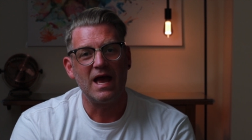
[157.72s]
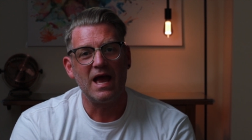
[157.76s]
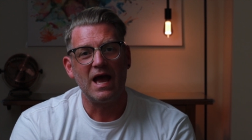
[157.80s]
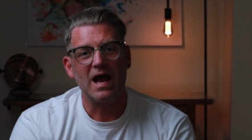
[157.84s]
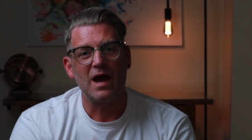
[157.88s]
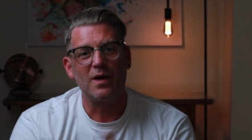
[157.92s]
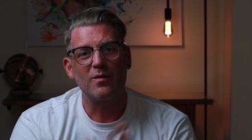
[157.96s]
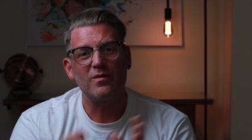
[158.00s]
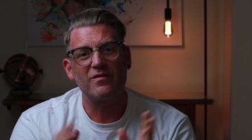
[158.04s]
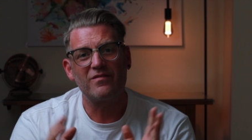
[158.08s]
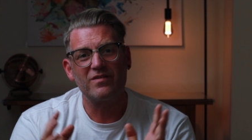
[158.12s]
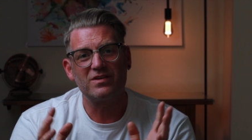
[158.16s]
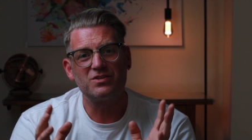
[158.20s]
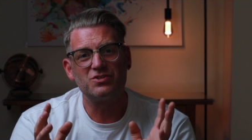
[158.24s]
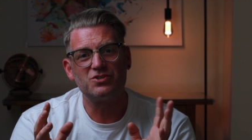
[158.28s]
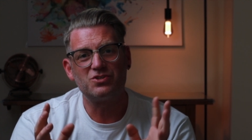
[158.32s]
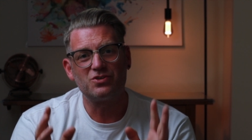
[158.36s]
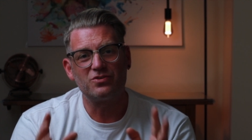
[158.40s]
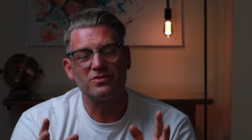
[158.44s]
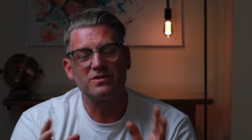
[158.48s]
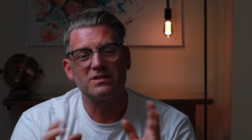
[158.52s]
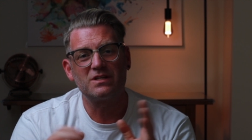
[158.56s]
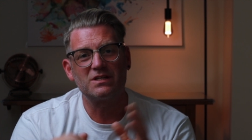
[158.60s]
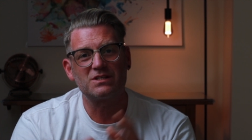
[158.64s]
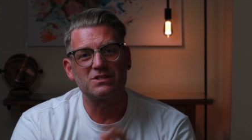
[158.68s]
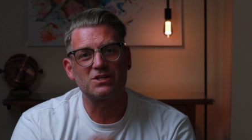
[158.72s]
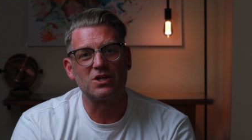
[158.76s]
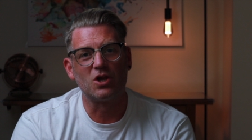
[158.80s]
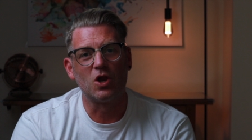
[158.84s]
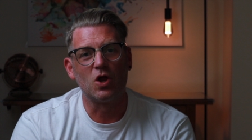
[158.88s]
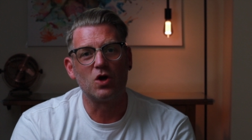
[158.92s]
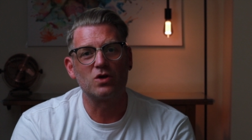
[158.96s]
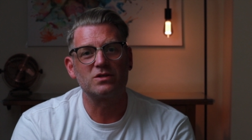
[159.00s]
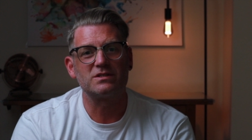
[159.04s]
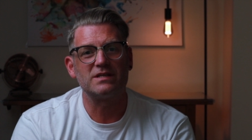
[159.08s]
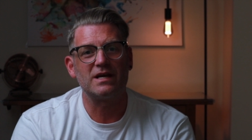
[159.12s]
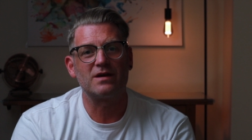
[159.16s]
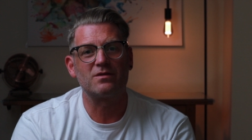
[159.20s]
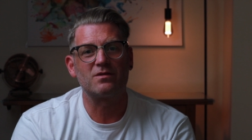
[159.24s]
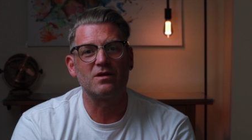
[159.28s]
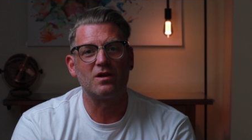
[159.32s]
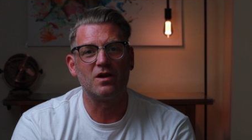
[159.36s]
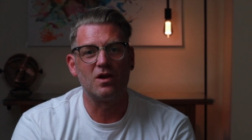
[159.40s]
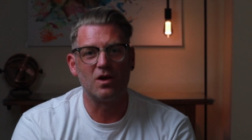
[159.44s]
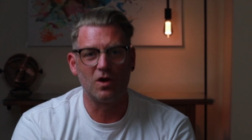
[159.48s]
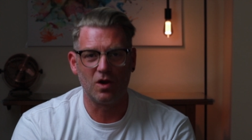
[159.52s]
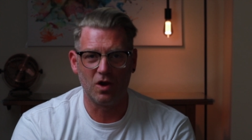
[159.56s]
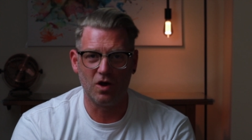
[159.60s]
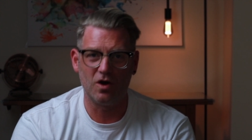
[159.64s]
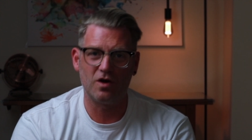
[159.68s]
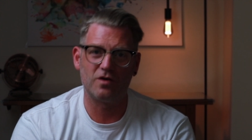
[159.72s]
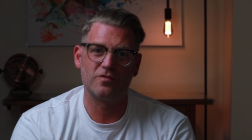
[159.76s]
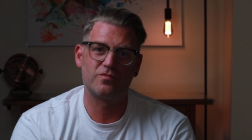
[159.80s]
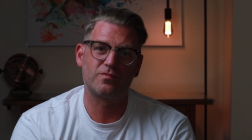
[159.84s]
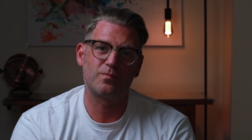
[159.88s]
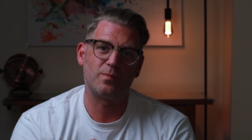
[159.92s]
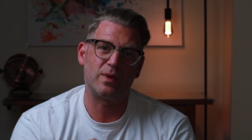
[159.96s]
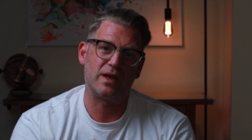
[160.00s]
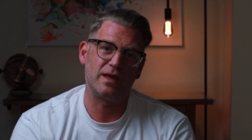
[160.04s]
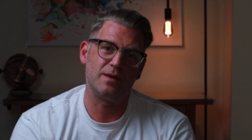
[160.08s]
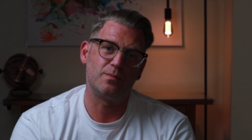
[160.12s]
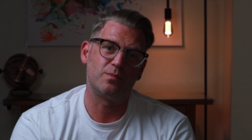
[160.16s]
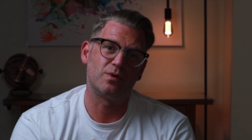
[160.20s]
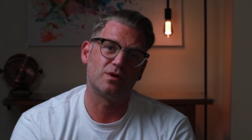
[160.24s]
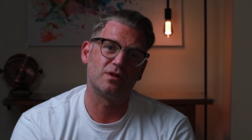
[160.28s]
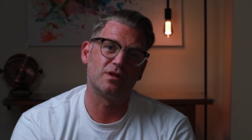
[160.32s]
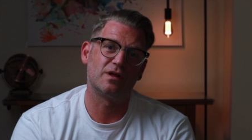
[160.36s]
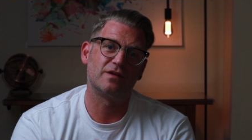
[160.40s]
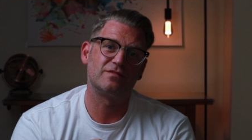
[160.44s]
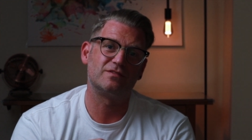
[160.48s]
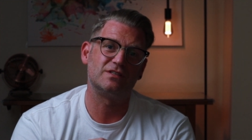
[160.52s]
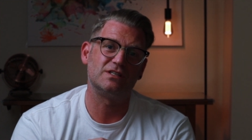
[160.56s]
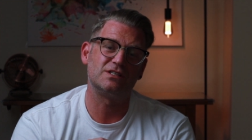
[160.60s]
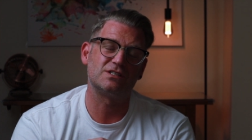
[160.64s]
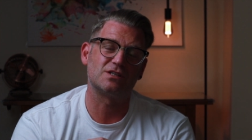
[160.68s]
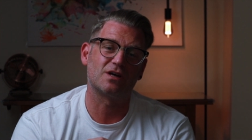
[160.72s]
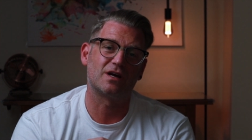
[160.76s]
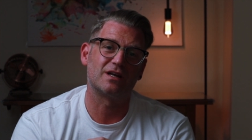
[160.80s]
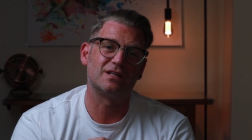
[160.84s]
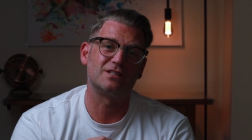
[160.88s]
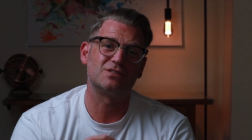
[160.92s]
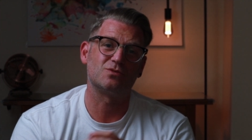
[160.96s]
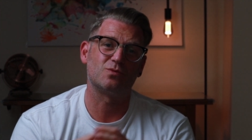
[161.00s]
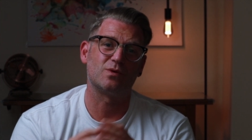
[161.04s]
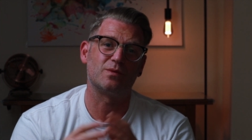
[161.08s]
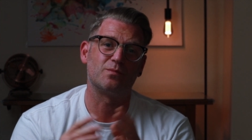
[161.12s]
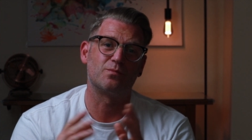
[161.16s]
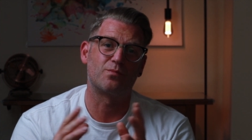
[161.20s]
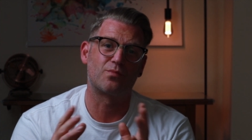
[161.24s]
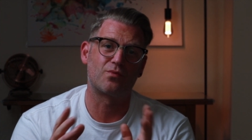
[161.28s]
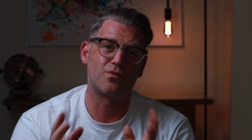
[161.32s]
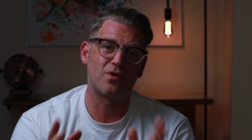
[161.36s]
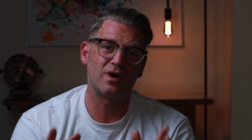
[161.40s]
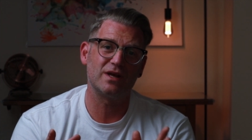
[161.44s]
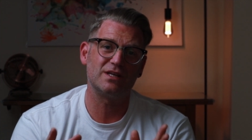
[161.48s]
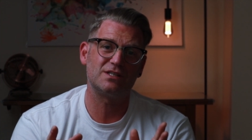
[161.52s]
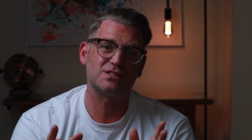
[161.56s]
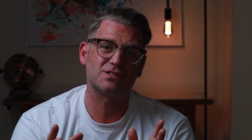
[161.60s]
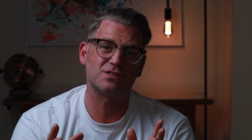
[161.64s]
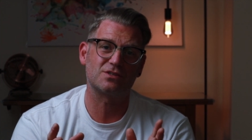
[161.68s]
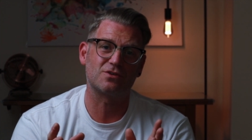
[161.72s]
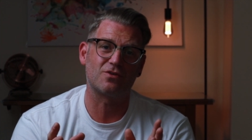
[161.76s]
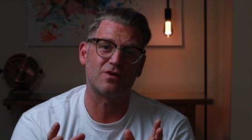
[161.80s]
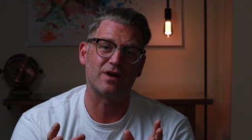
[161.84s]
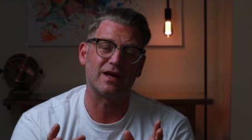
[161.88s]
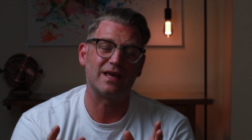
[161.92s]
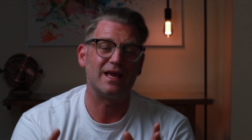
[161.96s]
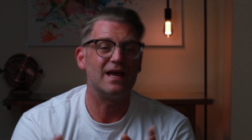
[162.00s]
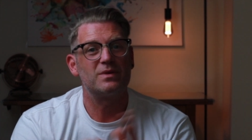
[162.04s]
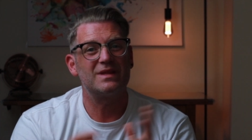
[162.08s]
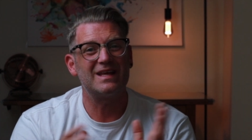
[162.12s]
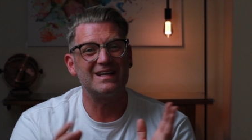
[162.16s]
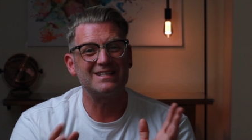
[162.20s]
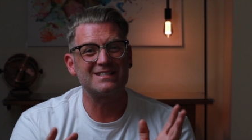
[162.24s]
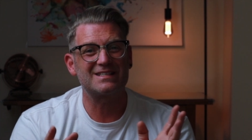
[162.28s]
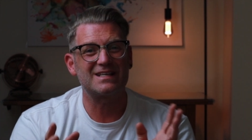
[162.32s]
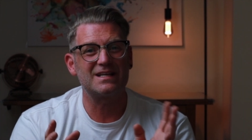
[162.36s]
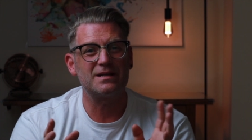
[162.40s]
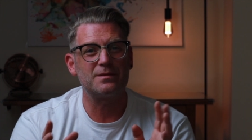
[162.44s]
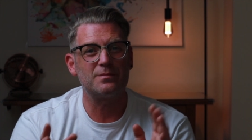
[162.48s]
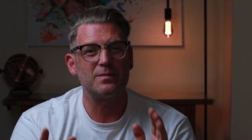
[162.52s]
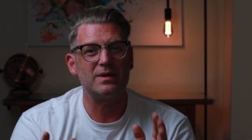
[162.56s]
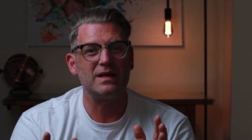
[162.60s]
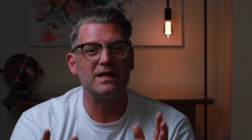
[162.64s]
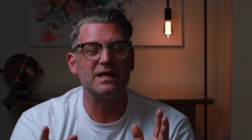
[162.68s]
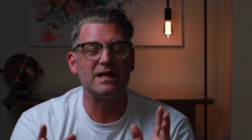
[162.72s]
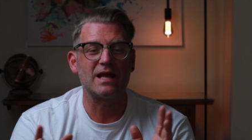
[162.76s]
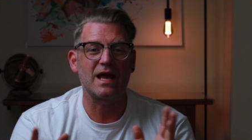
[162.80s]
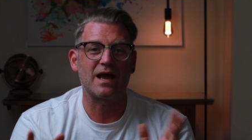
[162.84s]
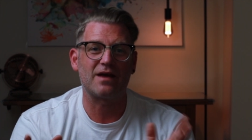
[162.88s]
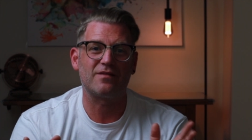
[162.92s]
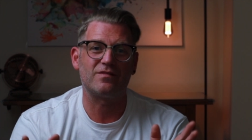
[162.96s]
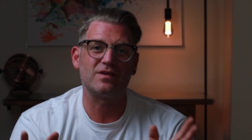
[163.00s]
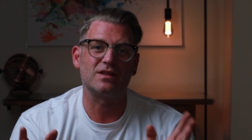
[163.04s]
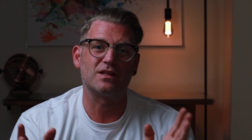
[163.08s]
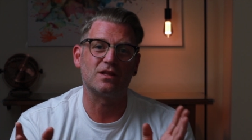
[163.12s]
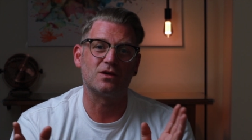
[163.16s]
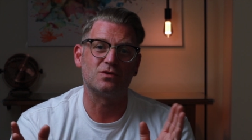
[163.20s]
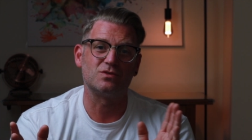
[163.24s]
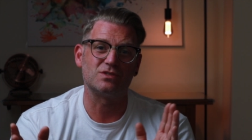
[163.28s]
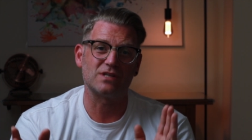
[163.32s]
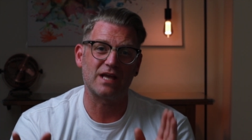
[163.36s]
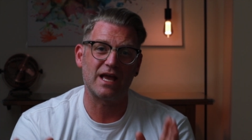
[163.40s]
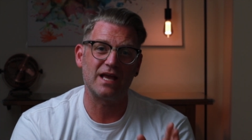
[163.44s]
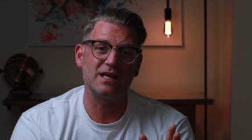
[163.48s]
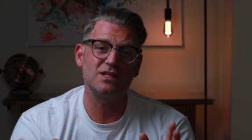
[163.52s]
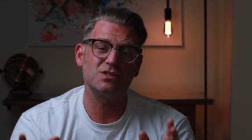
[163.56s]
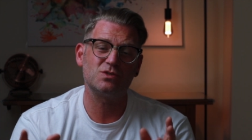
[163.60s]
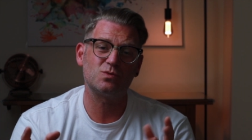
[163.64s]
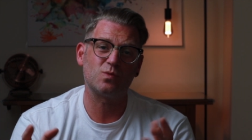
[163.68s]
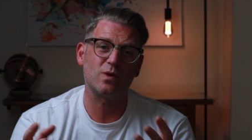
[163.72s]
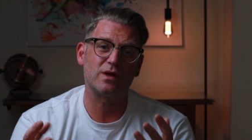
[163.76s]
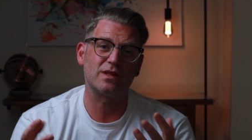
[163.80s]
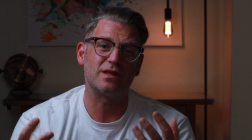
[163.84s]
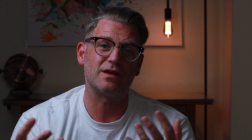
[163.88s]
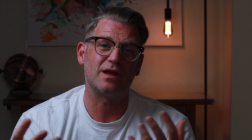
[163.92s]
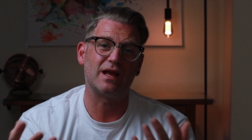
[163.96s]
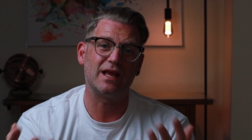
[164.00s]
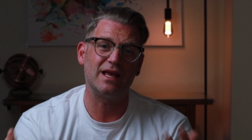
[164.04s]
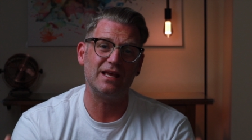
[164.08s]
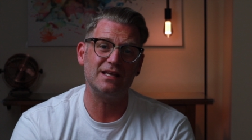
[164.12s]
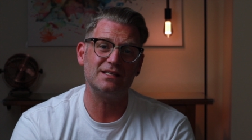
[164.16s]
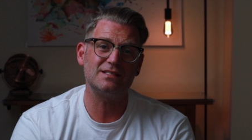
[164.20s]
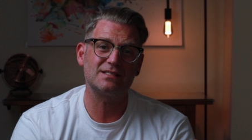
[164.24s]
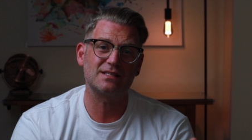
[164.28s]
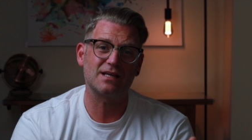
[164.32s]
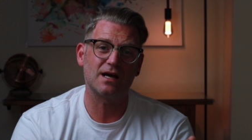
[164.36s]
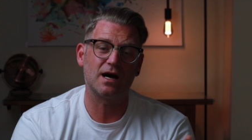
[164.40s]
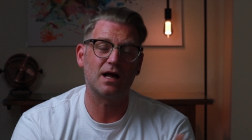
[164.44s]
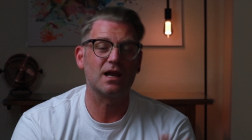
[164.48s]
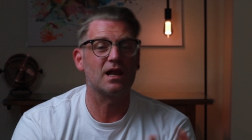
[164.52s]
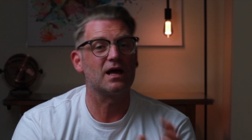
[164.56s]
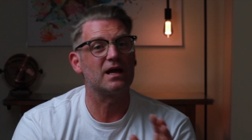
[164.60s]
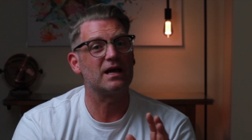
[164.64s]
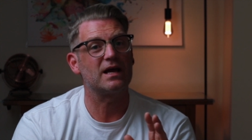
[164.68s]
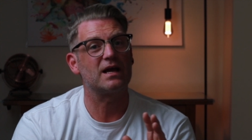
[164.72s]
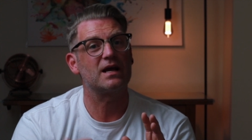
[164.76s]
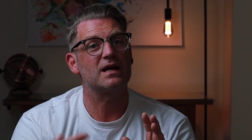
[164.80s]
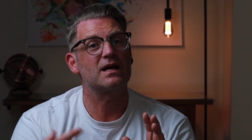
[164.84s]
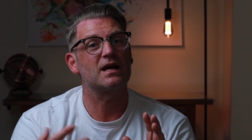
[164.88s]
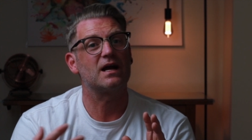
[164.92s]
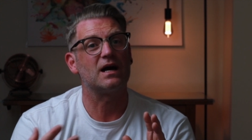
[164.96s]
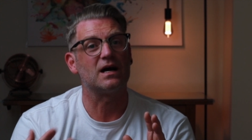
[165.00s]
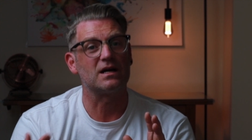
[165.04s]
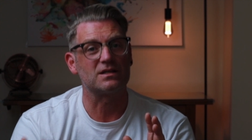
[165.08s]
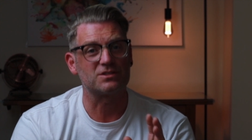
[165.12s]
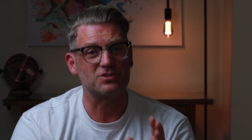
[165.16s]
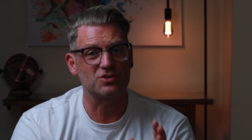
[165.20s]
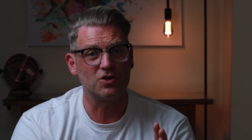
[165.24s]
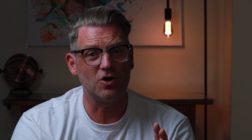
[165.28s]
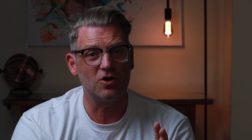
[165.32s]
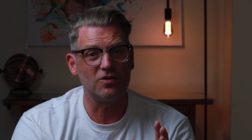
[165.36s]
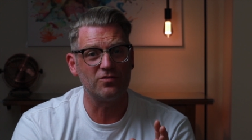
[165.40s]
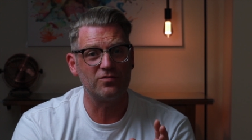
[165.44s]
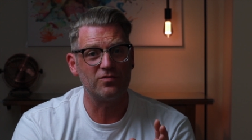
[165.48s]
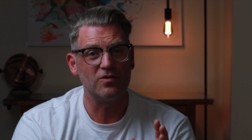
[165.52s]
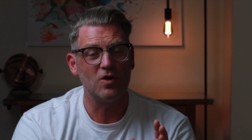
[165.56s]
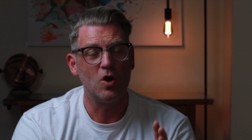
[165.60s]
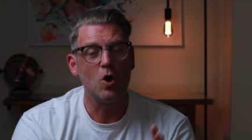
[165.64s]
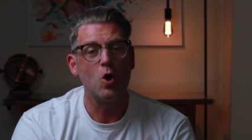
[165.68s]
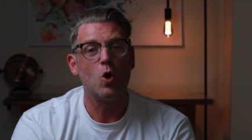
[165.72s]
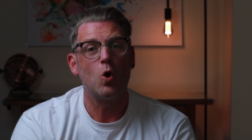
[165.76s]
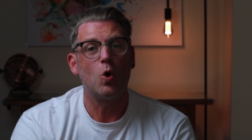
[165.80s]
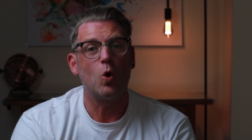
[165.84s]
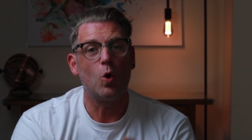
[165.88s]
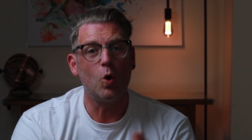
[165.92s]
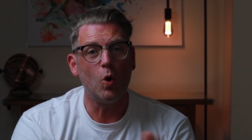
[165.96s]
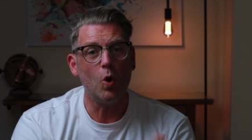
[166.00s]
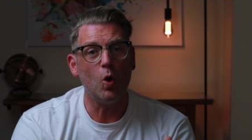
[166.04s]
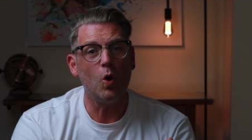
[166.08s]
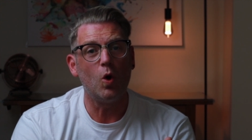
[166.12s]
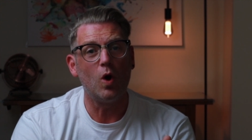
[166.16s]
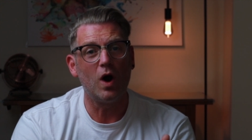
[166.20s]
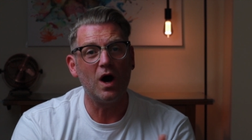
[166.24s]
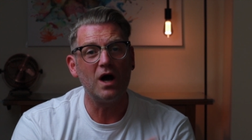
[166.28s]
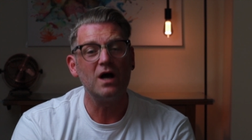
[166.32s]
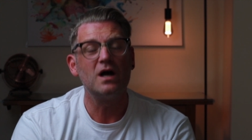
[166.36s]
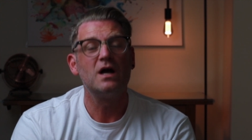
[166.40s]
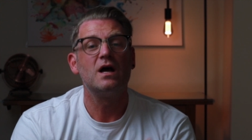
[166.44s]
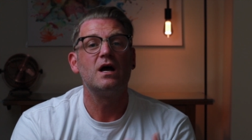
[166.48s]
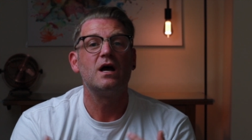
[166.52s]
However, during this lockdown, a lot of people have decided to embrace the grey, but that's going to mean having those ends where there is colour cut off, or